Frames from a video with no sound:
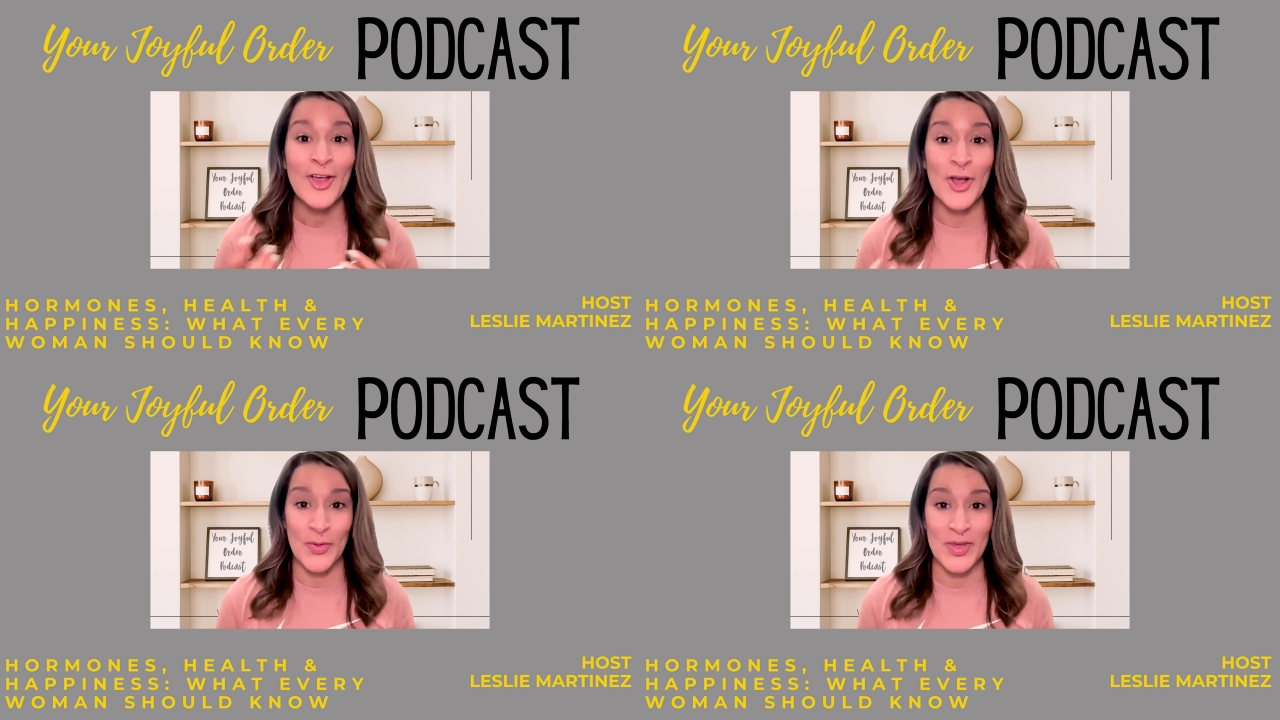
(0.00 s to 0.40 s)

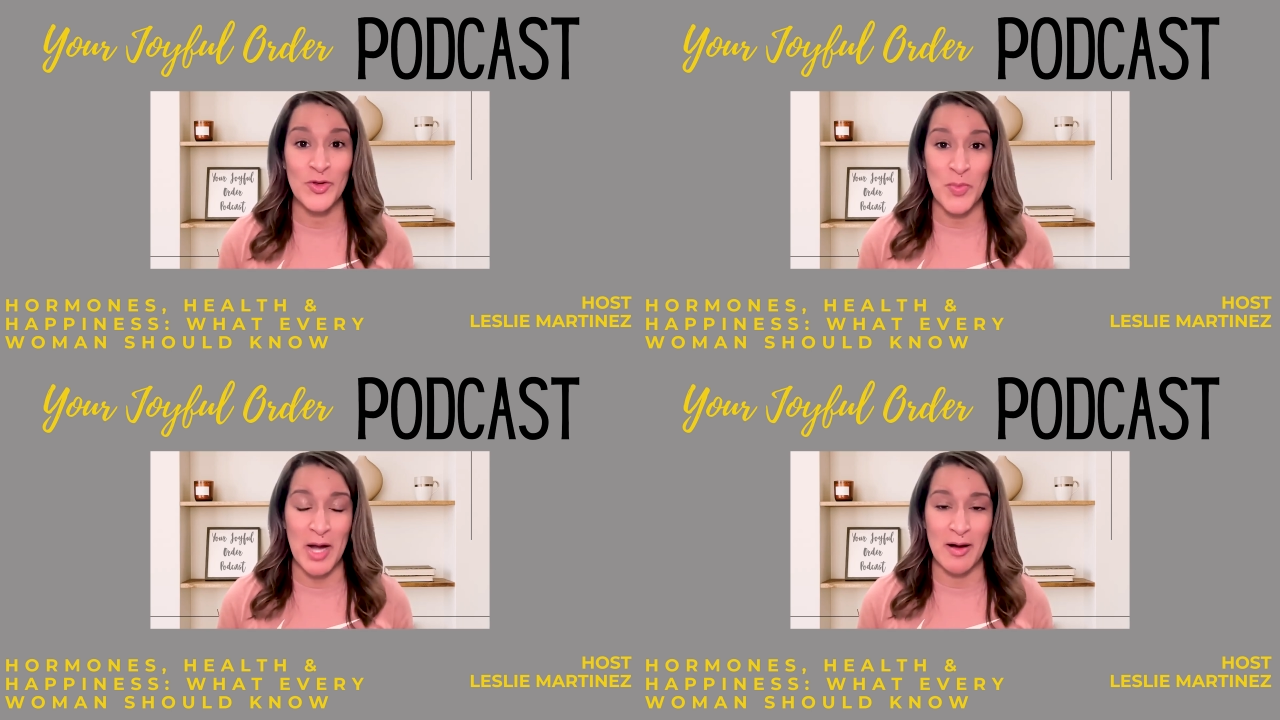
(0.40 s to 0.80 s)
going
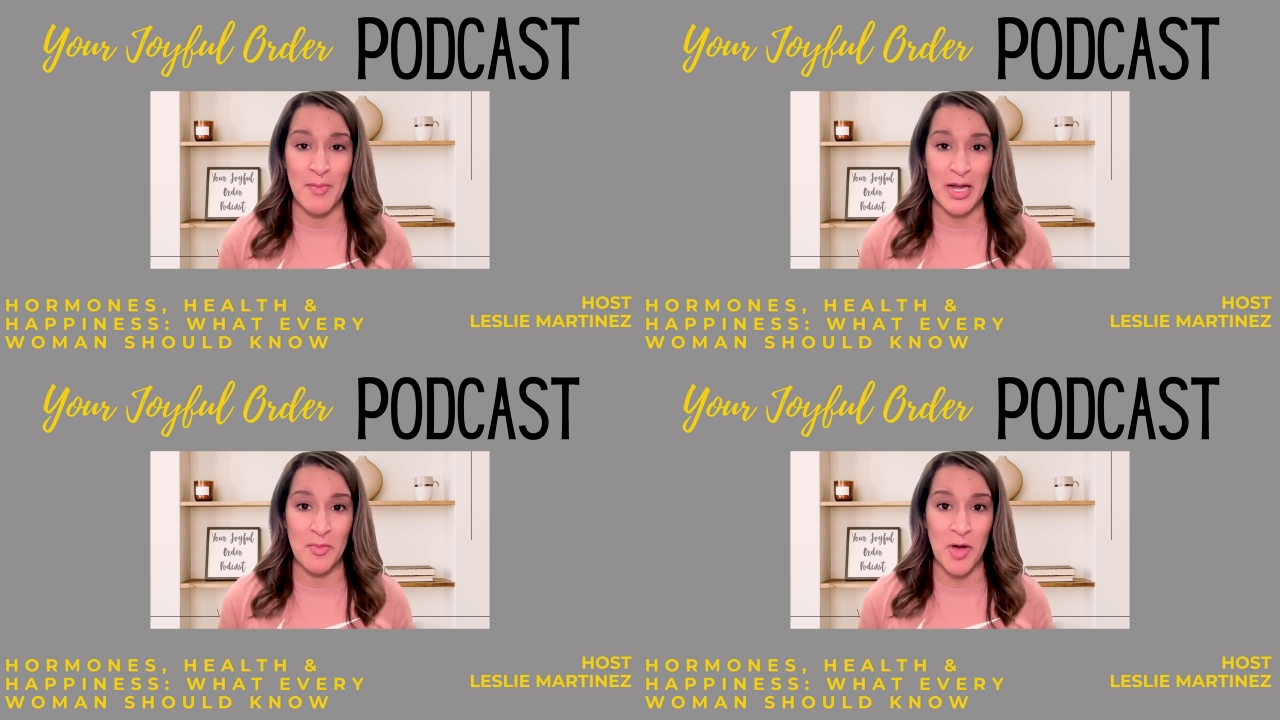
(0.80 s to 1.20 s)
through
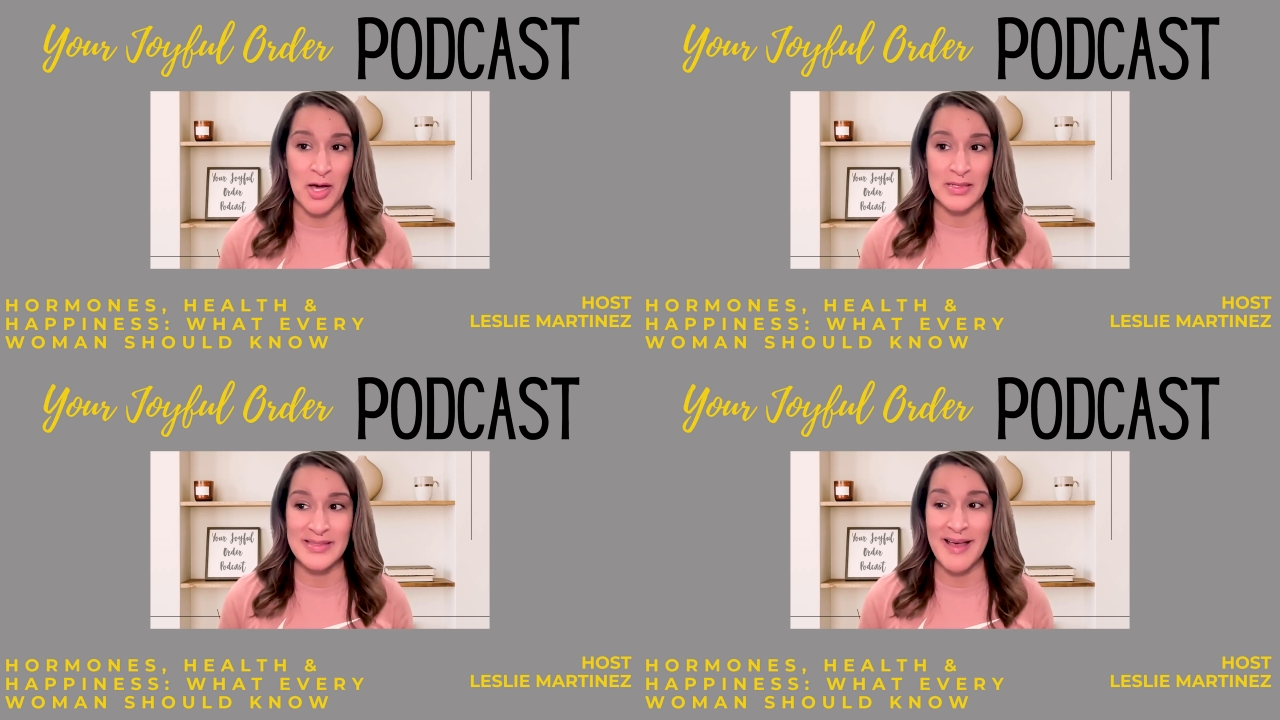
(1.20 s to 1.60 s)

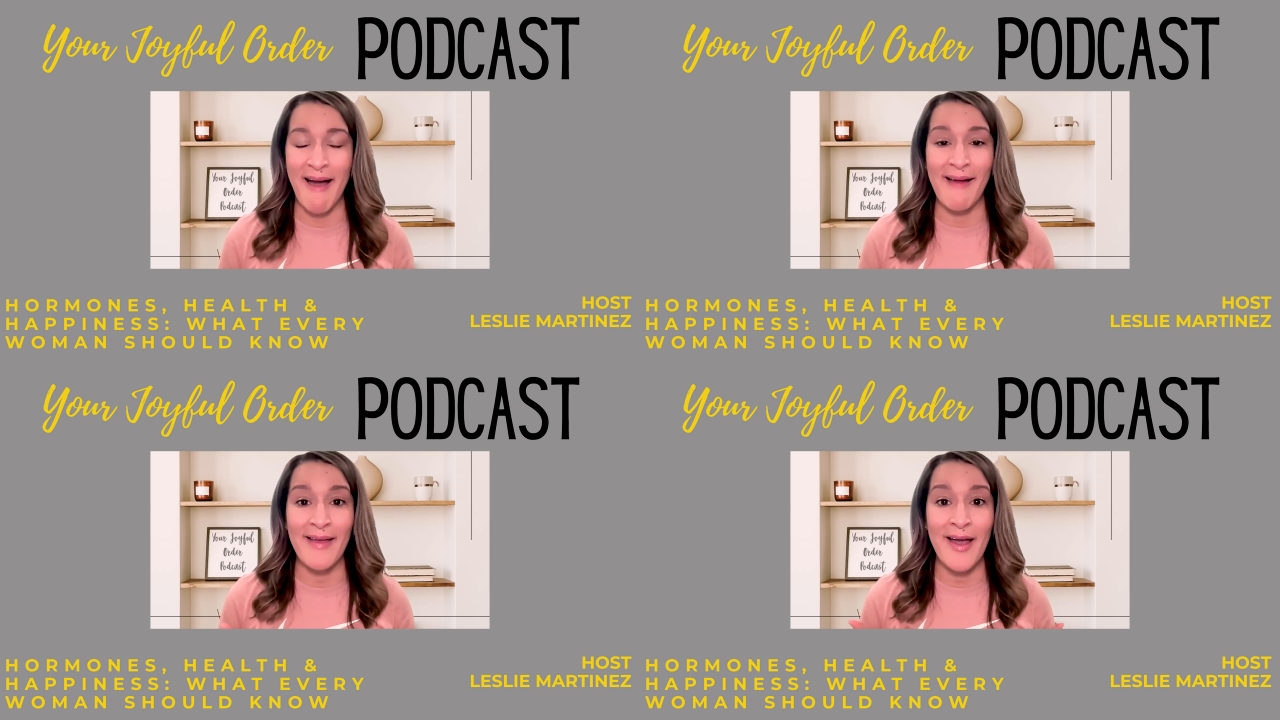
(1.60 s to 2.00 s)
perimenopause,
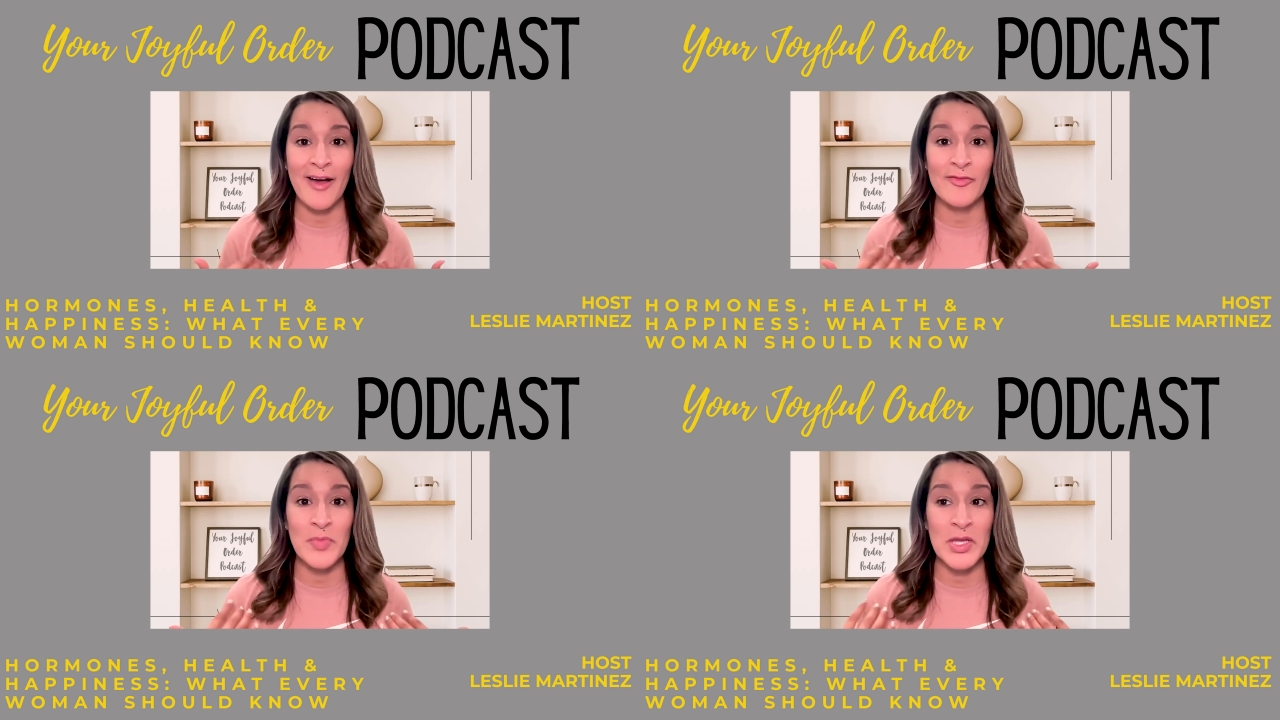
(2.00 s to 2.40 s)
I
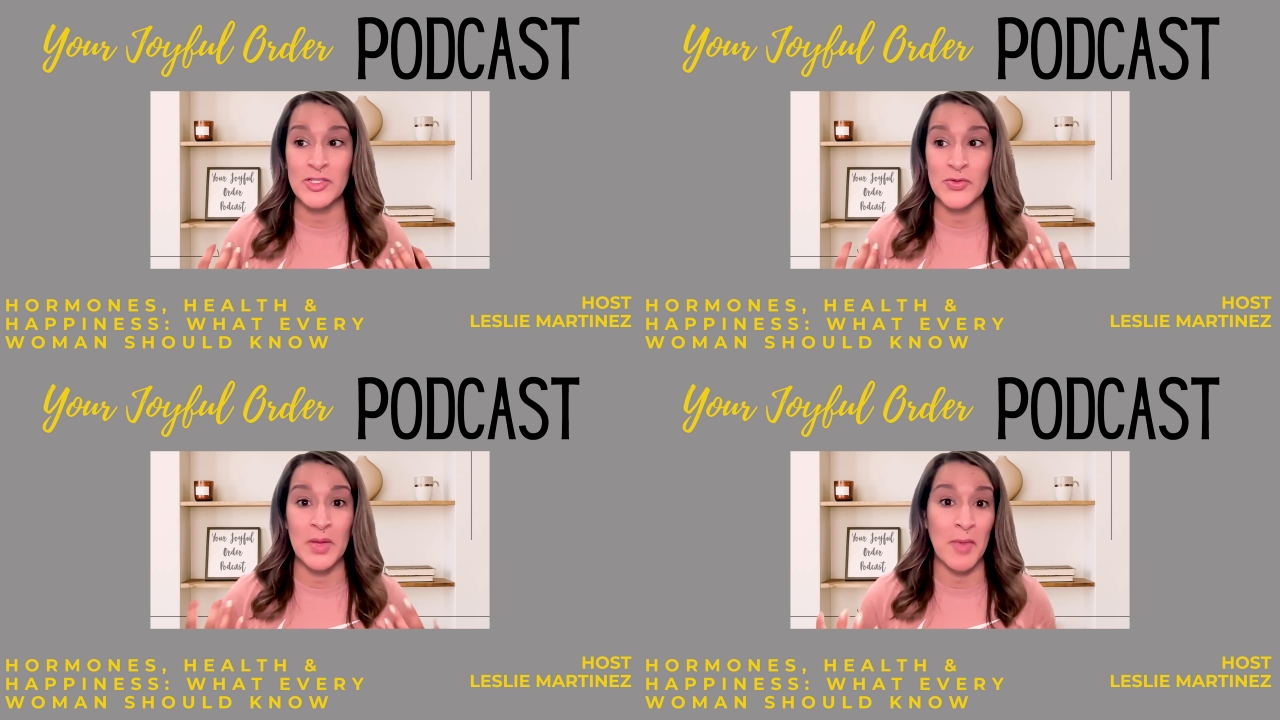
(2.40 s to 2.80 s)
have been
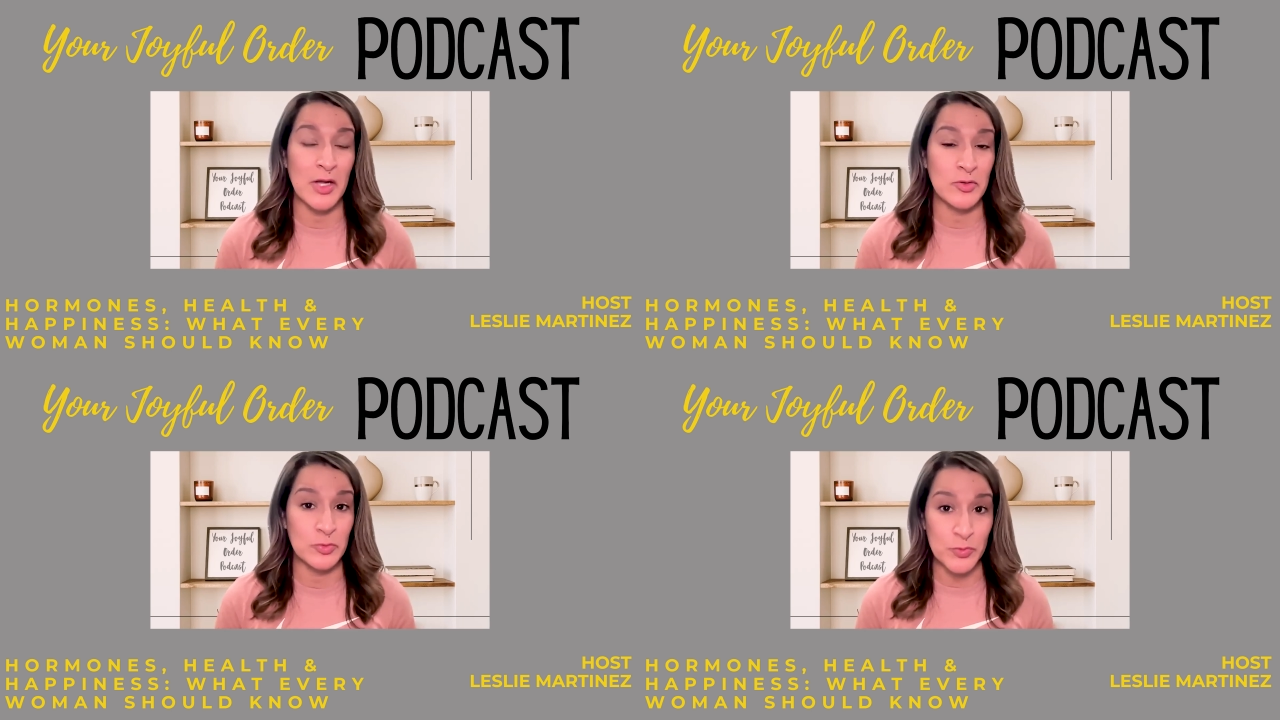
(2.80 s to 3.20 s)
doing my own